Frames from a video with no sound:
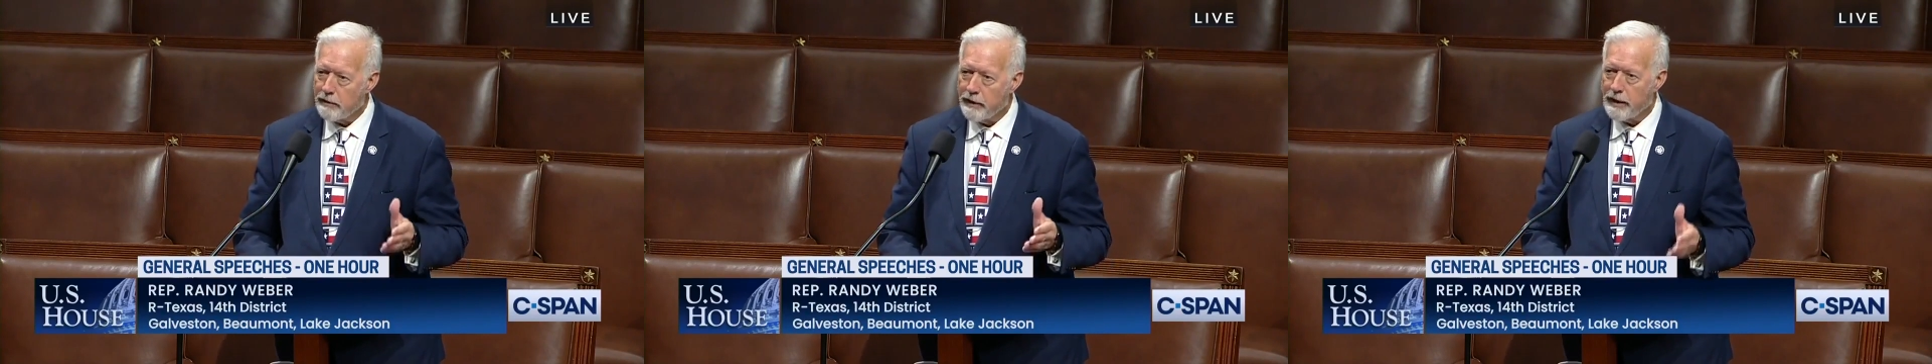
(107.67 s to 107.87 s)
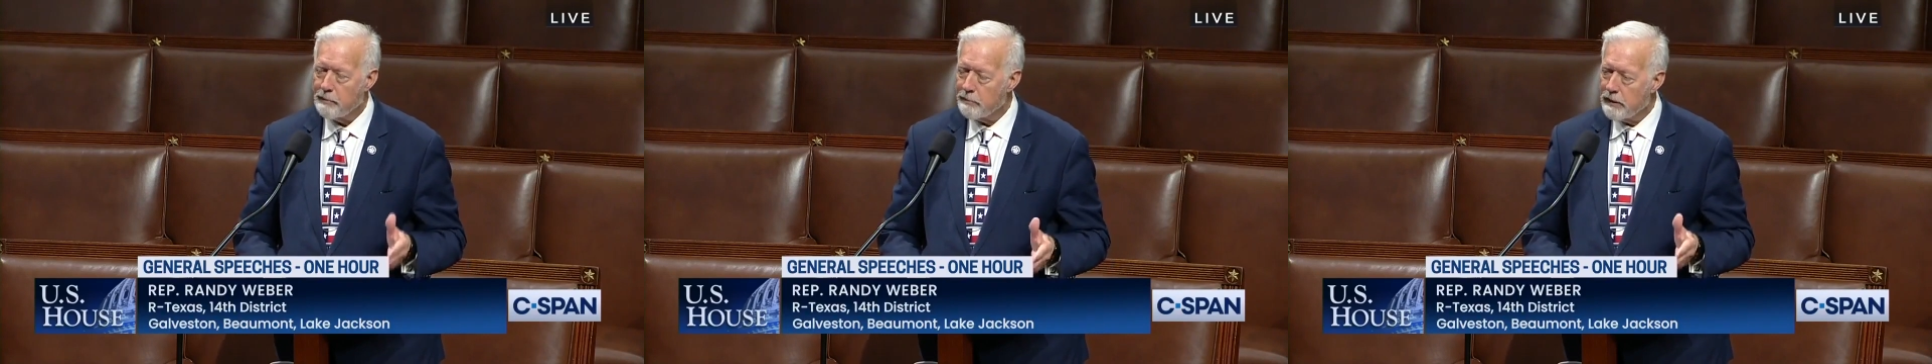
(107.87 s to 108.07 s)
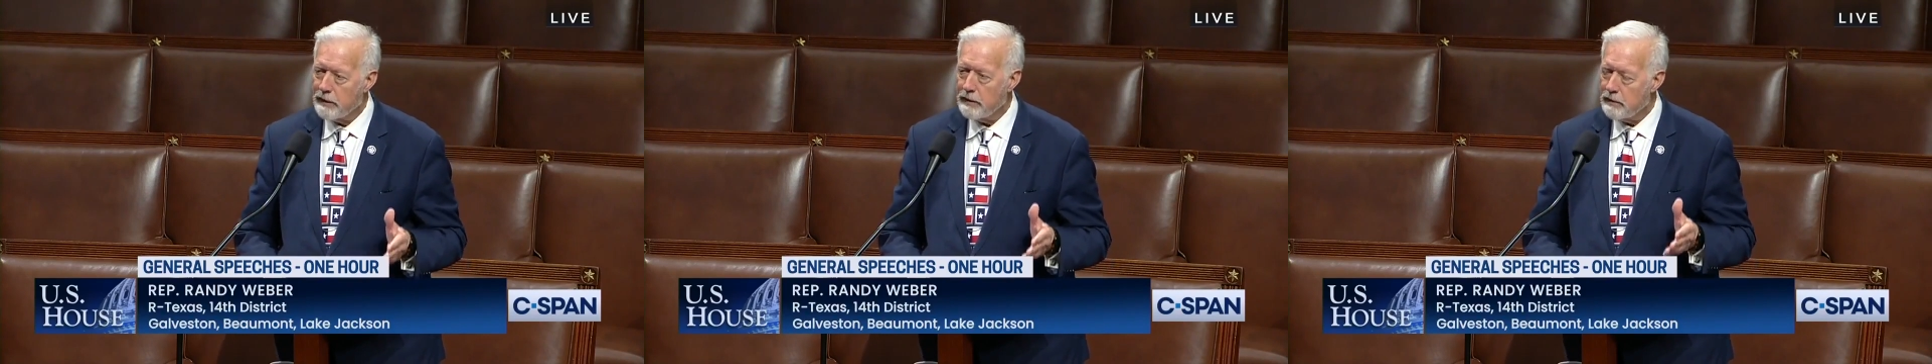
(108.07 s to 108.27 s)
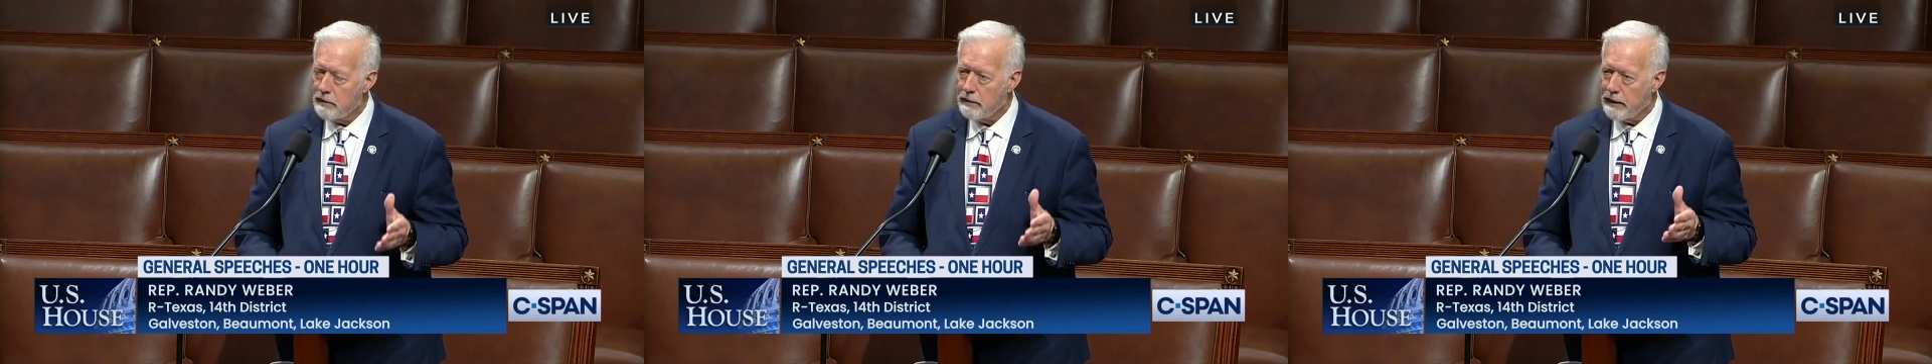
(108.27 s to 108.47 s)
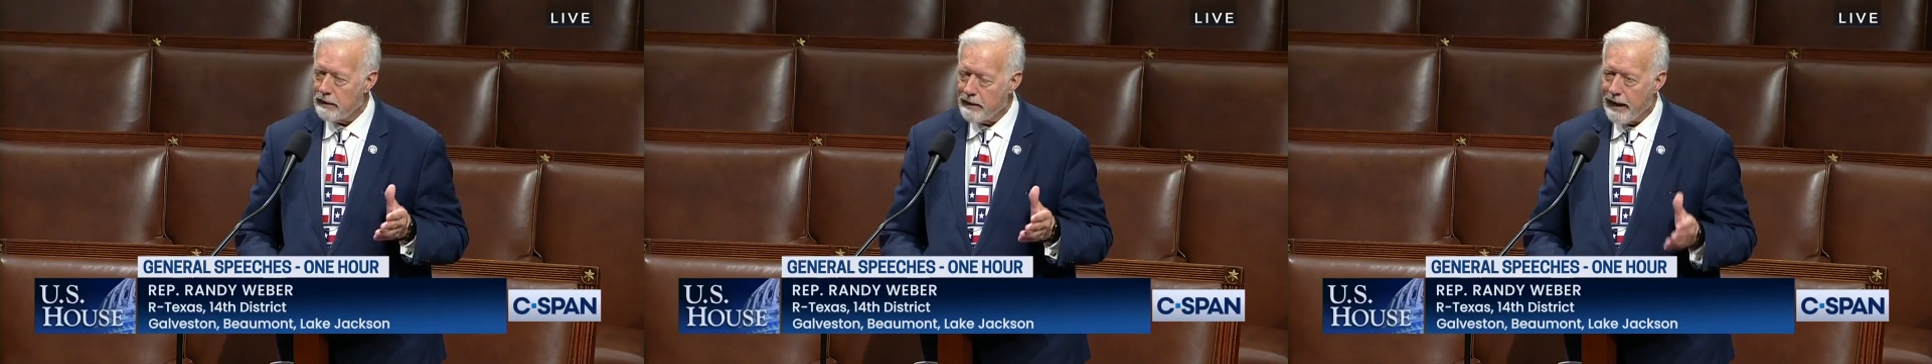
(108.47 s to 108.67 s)
namely
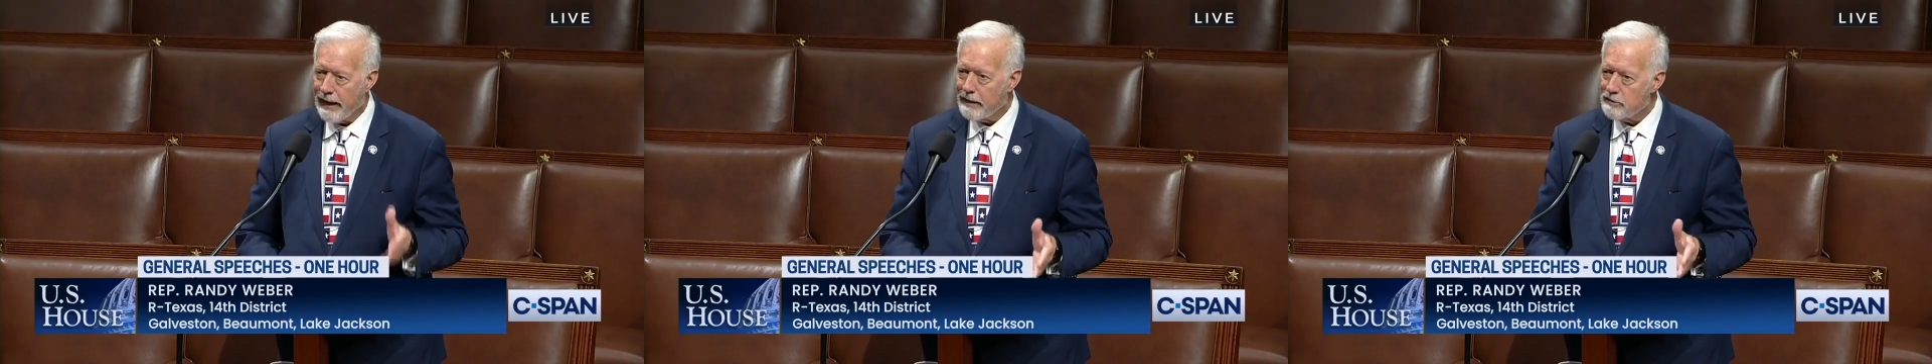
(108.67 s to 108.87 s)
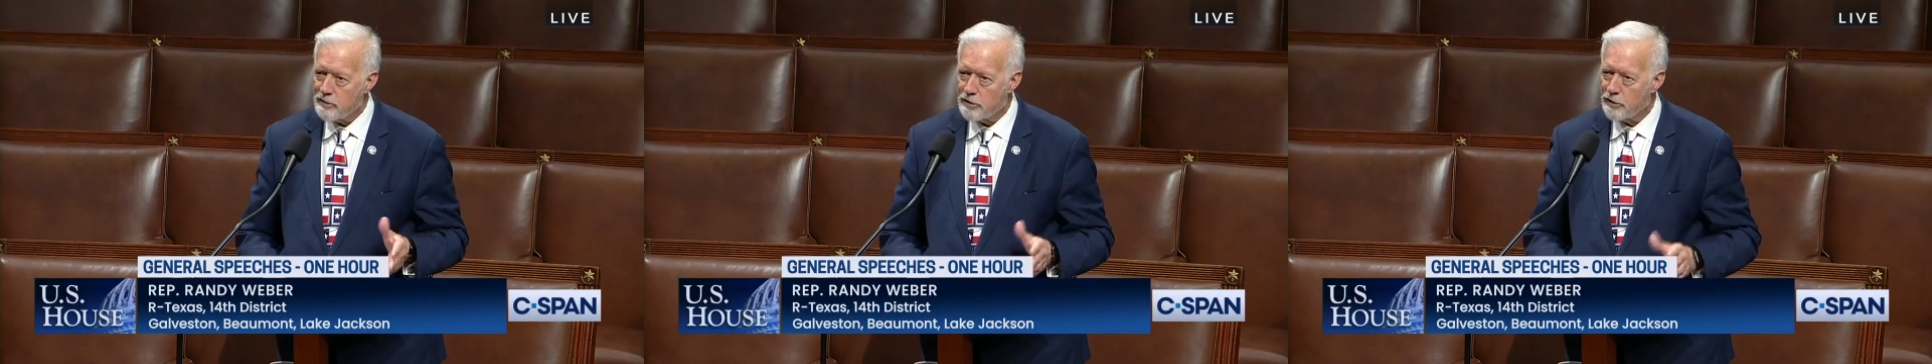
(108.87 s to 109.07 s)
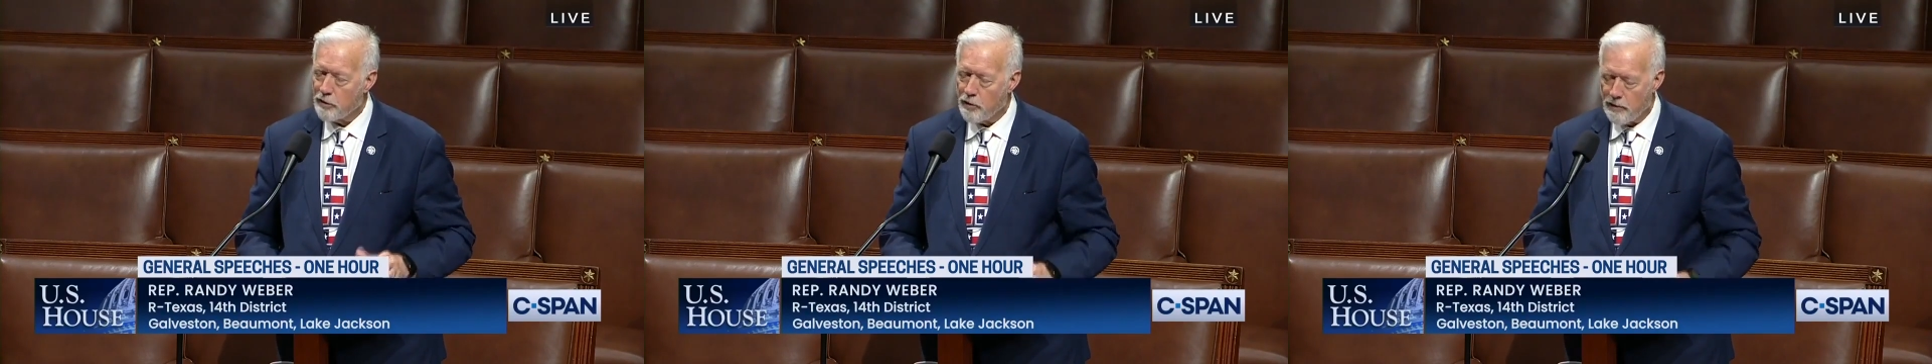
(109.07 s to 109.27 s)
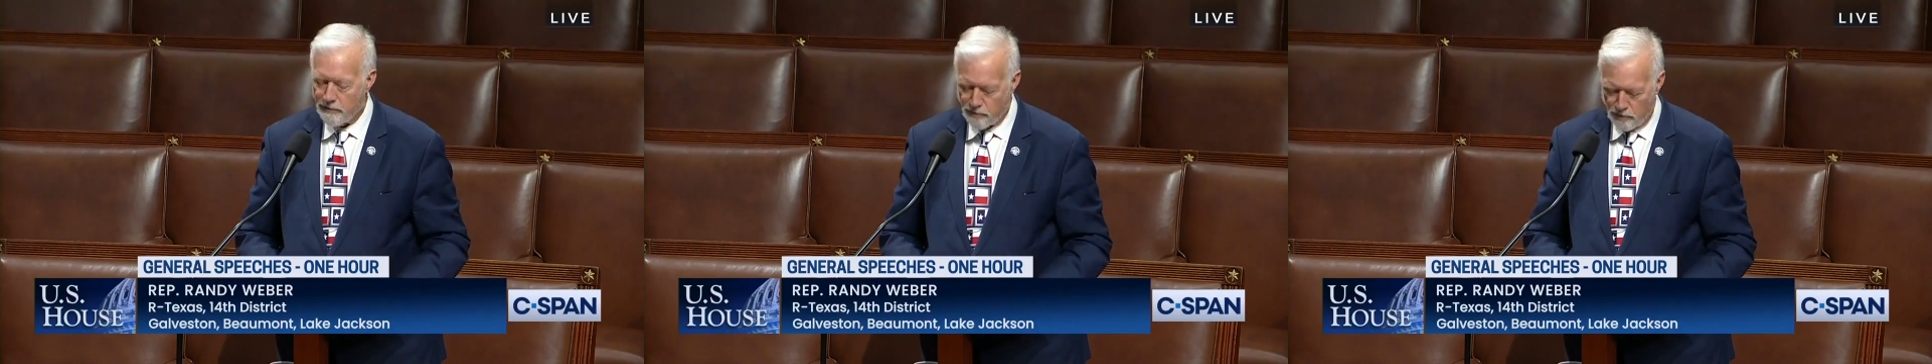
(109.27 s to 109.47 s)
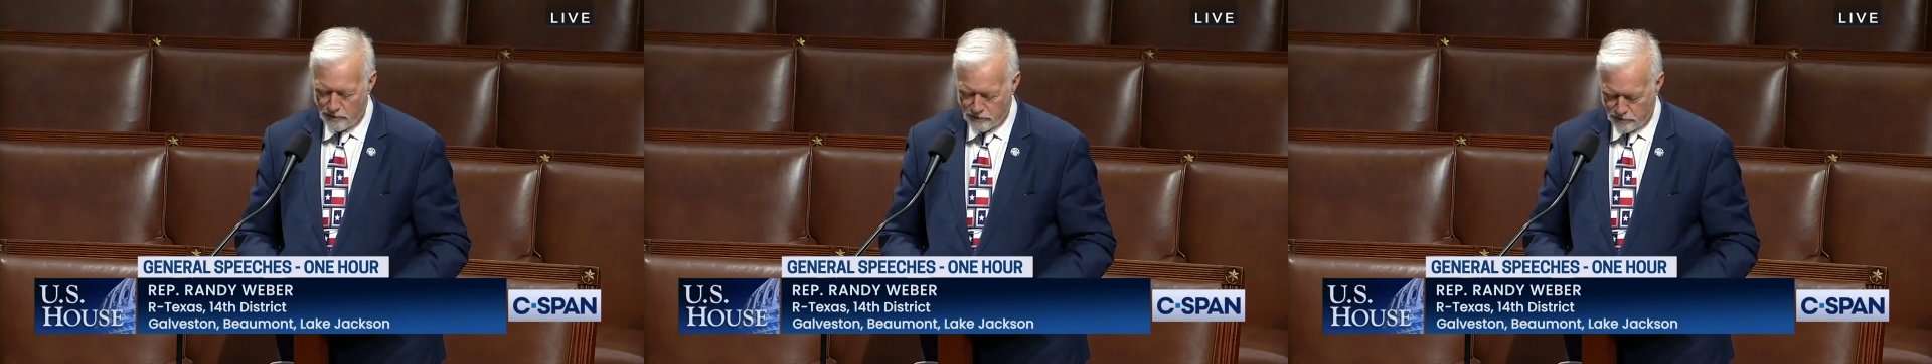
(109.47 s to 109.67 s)
enhanced security
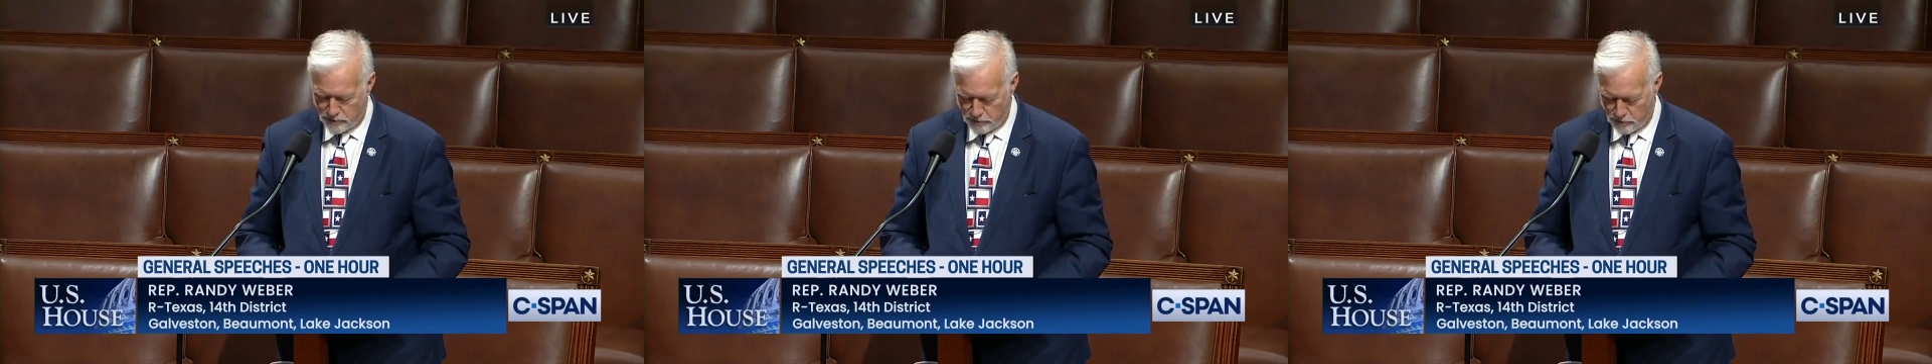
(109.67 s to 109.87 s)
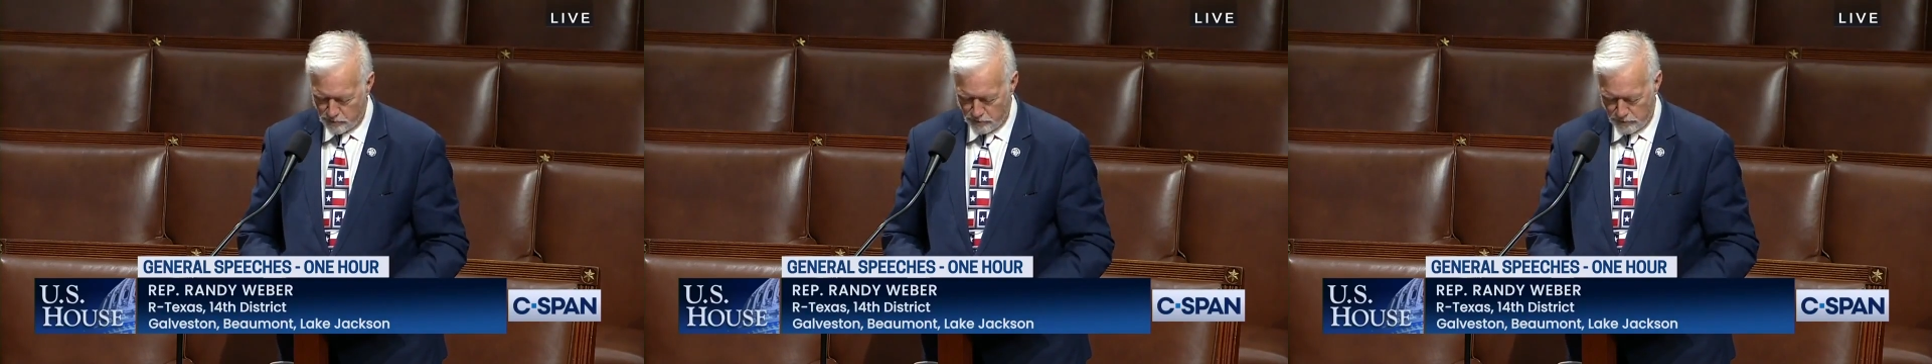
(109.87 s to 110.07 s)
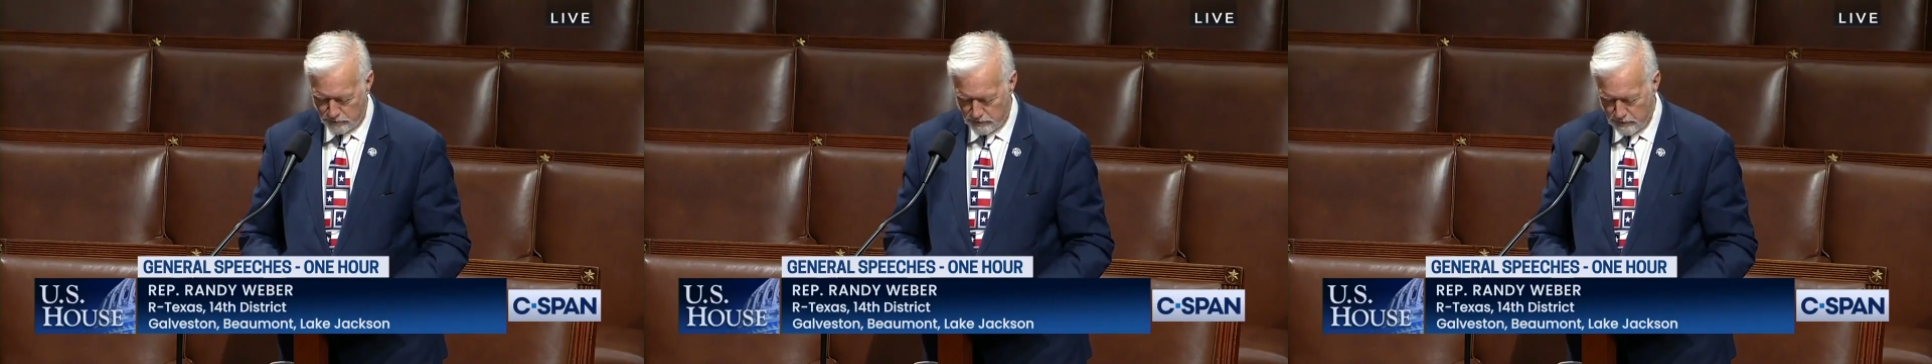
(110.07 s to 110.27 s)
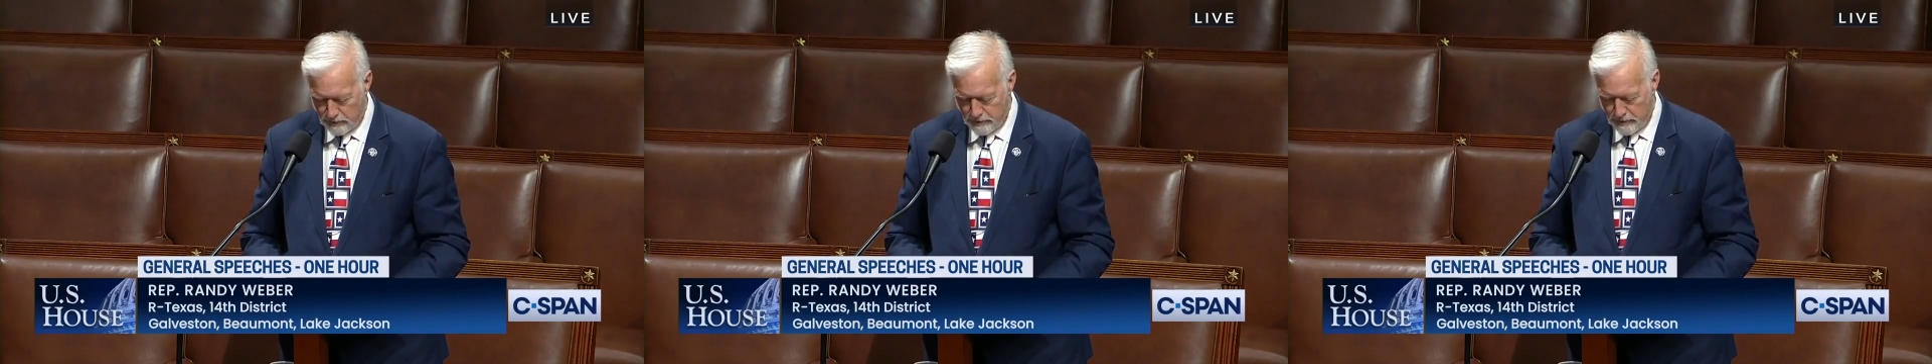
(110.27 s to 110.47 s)
for our schools.